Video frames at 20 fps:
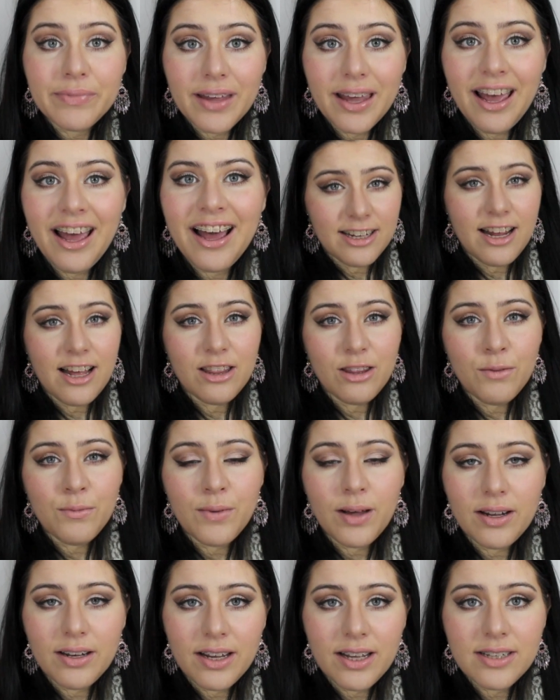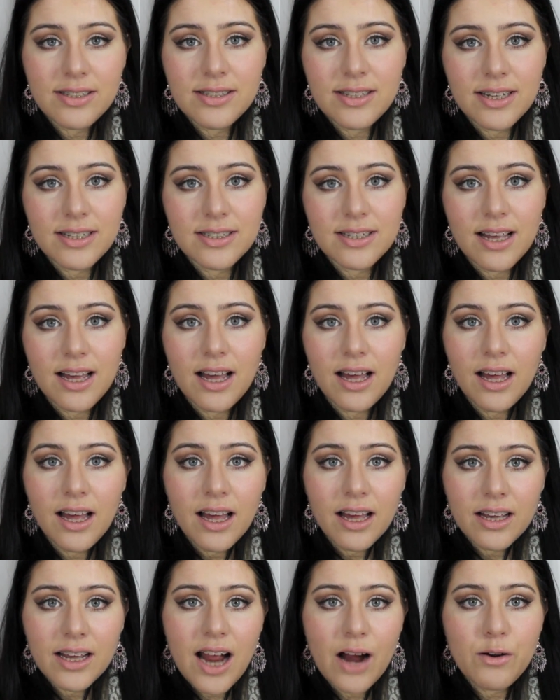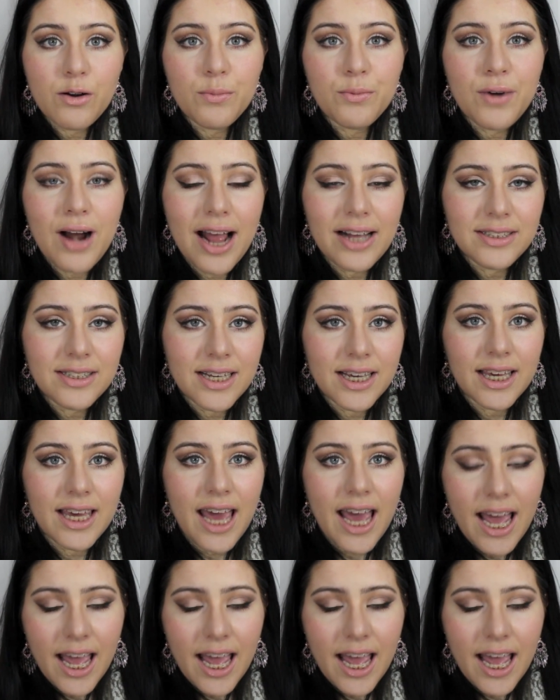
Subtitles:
Yeah, Health and Wellness. It's a chiropractic